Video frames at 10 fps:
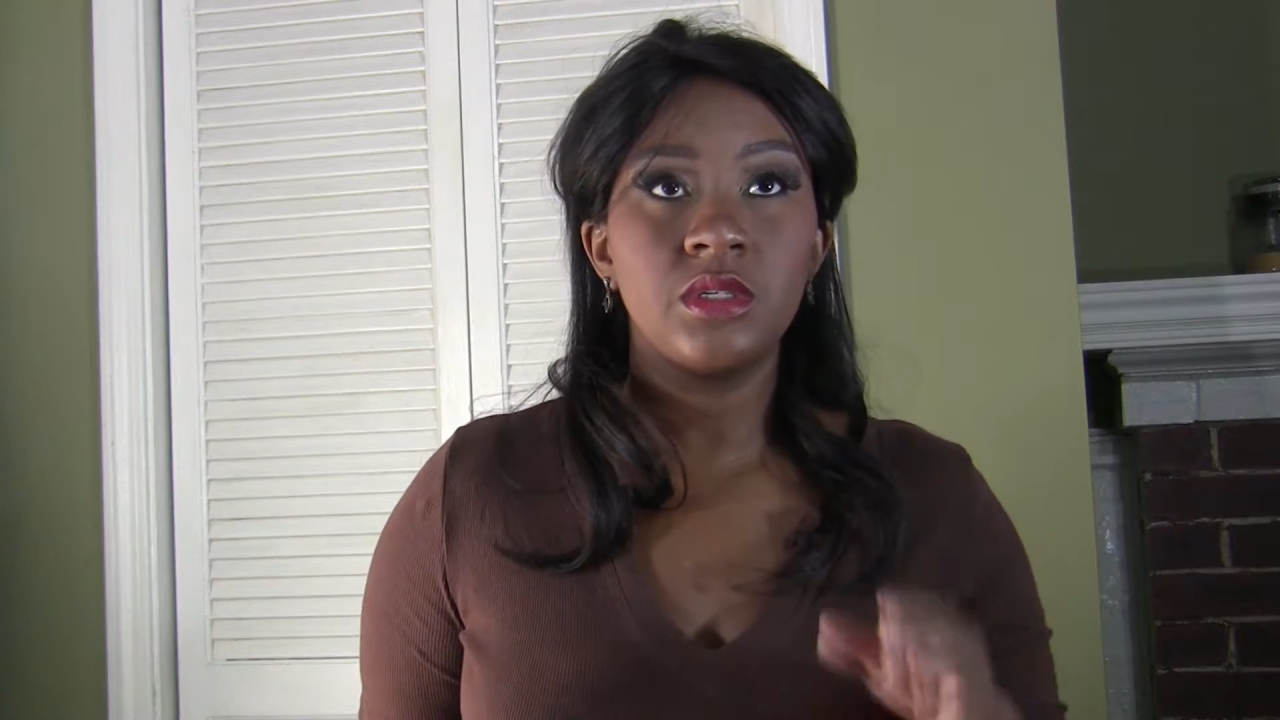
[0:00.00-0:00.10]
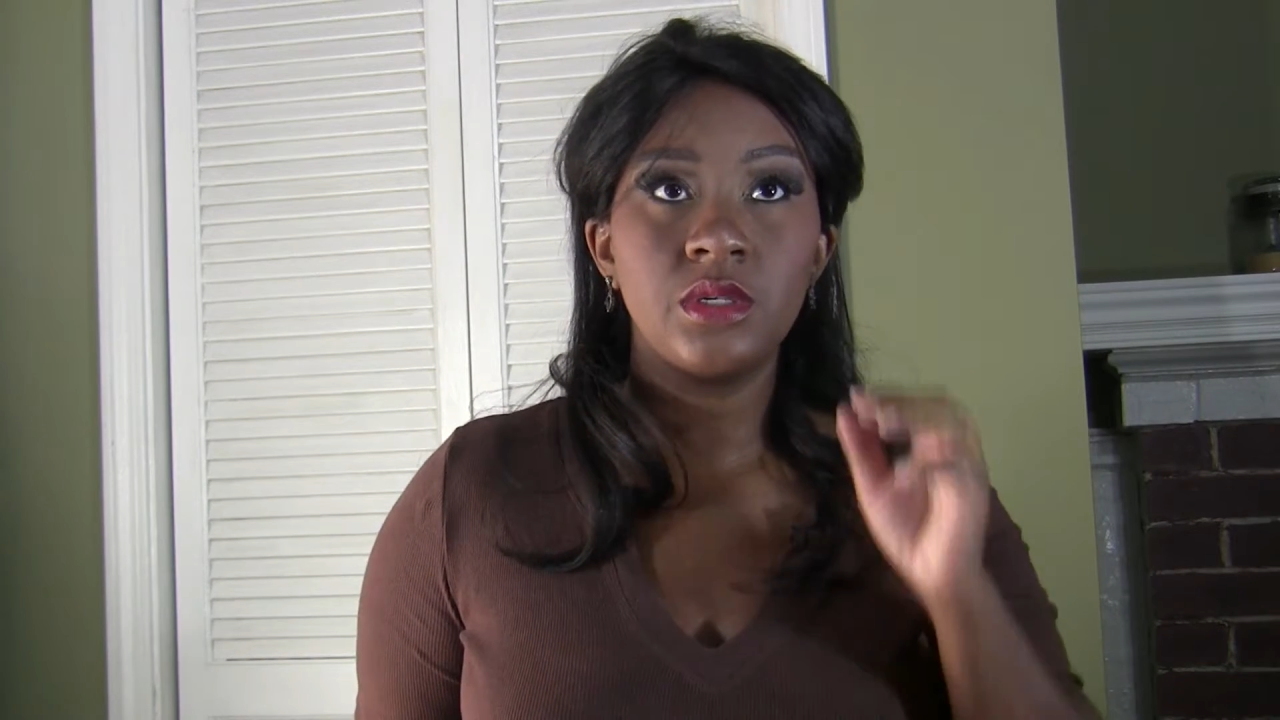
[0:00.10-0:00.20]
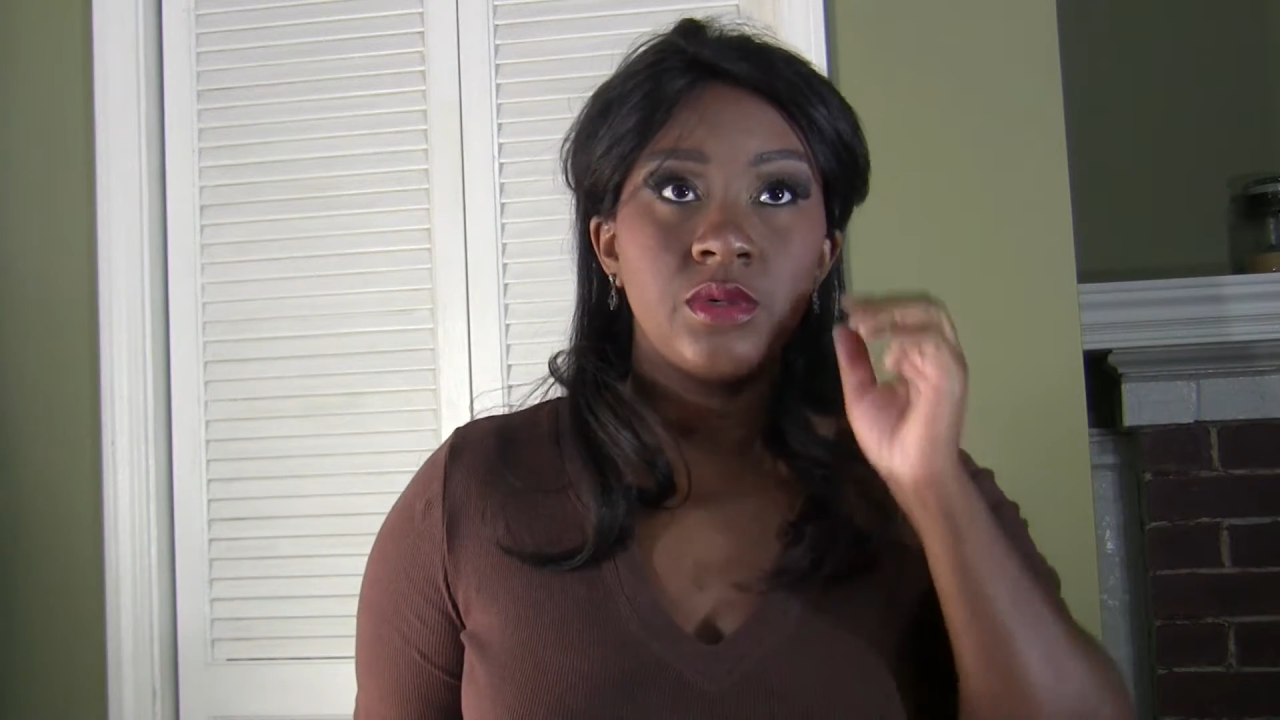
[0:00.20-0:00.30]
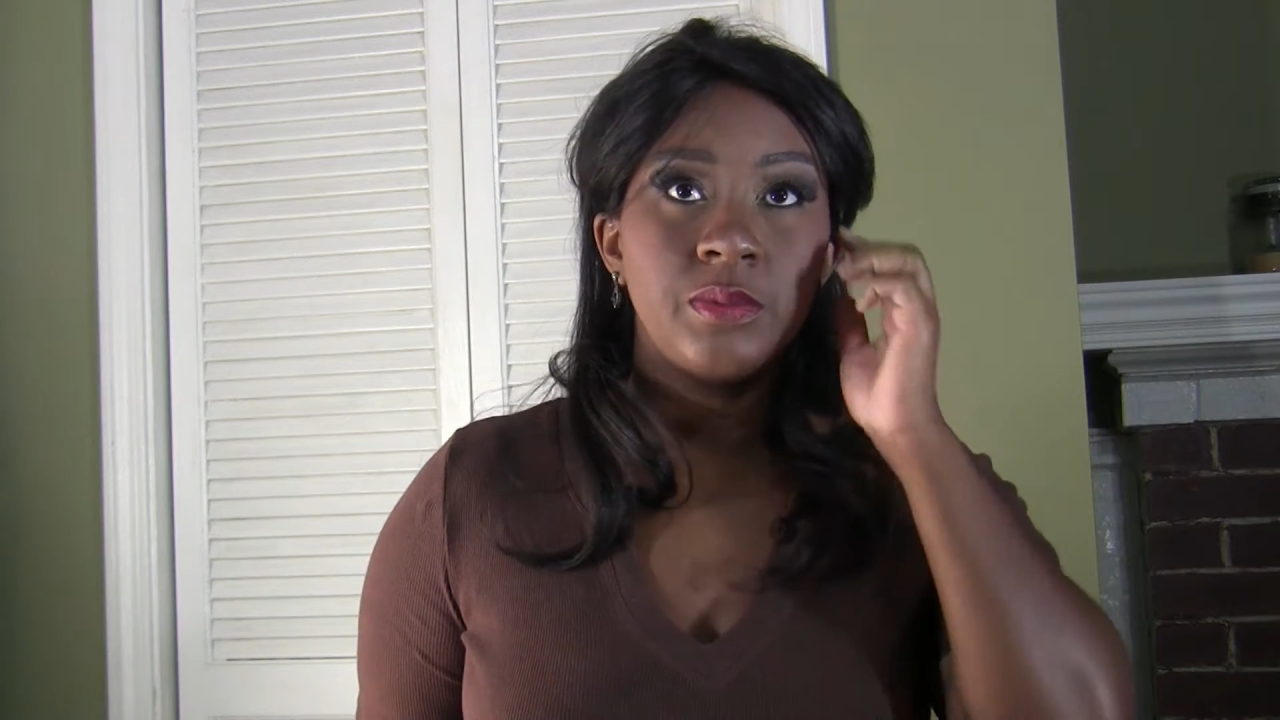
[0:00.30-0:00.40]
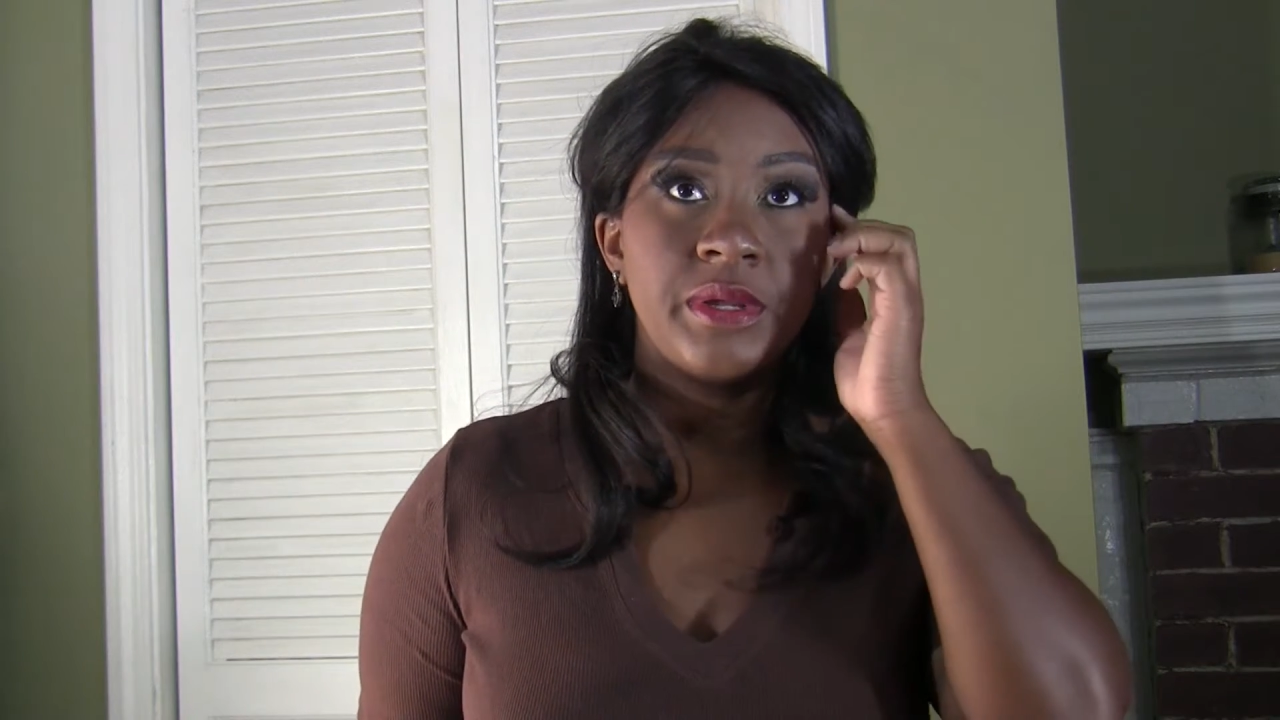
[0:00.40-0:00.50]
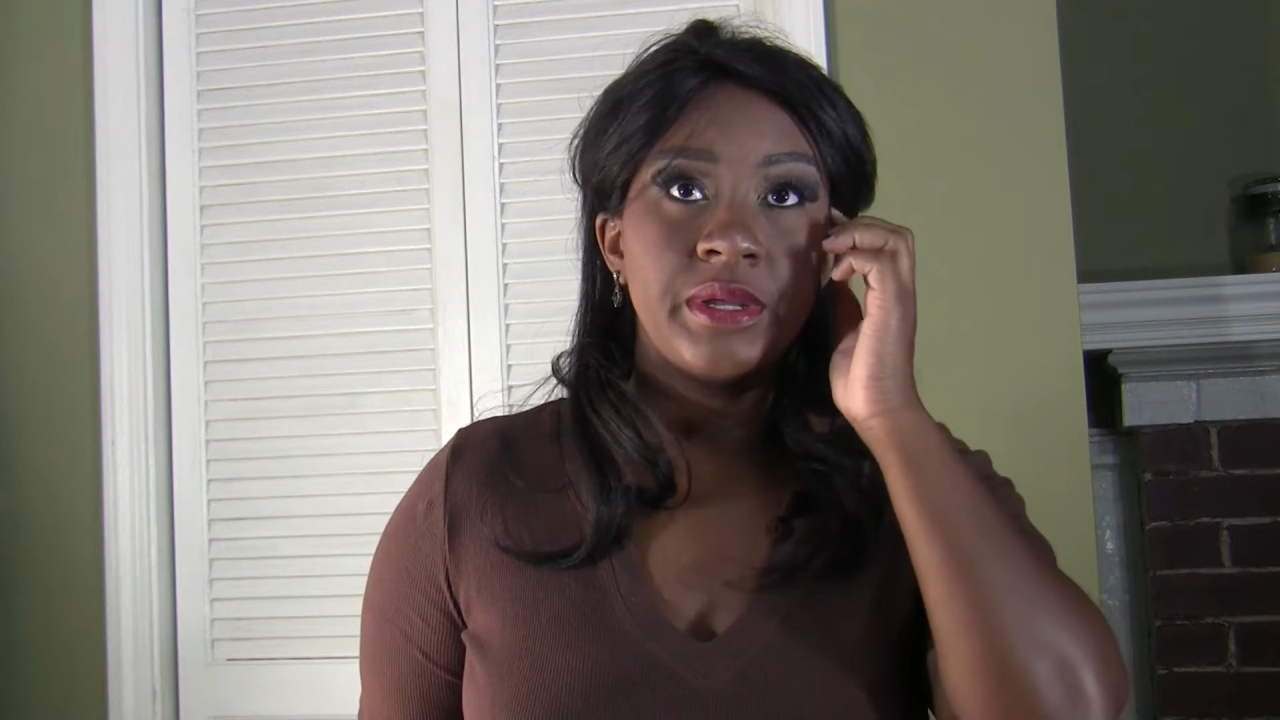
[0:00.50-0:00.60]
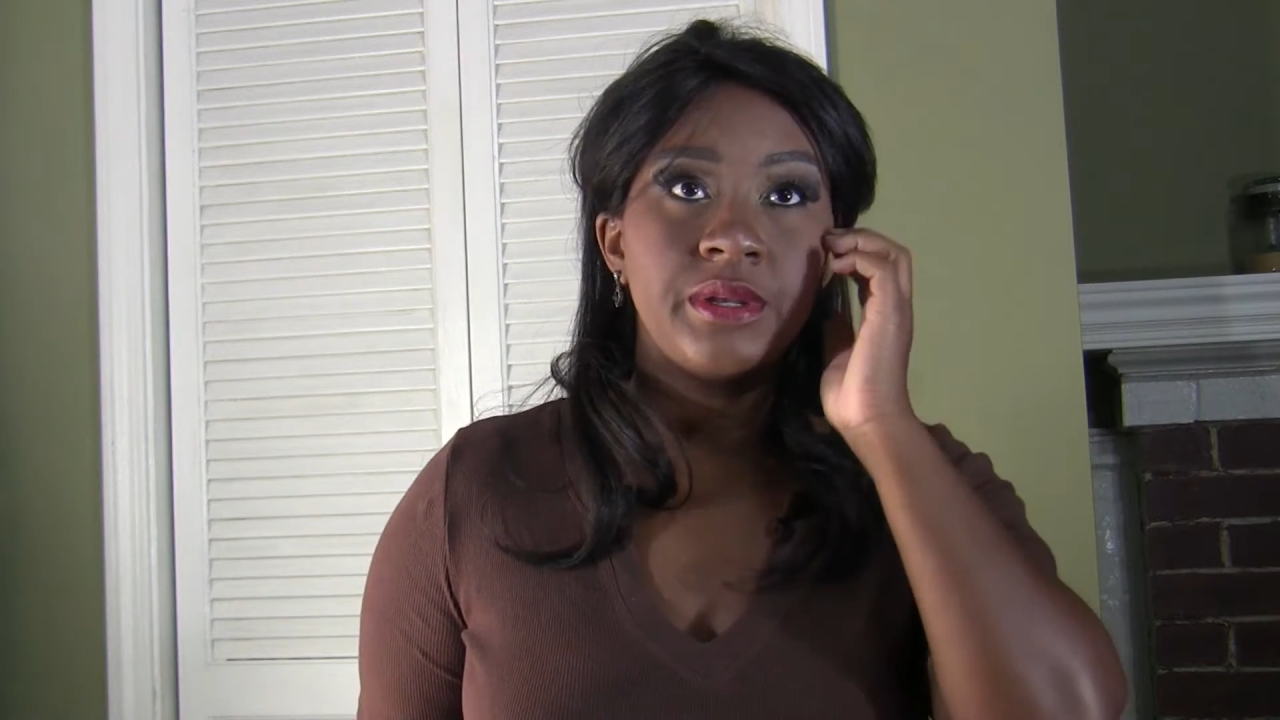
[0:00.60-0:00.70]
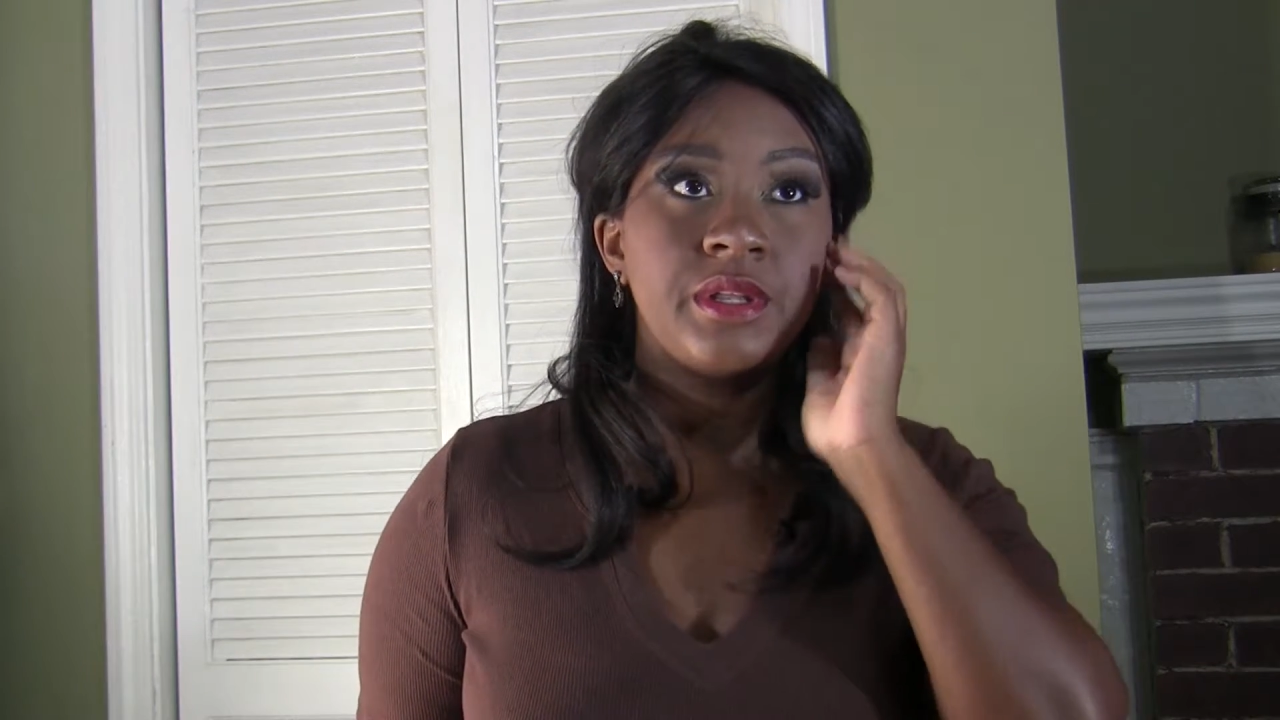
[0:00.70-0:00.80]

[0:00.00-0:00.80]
little bit,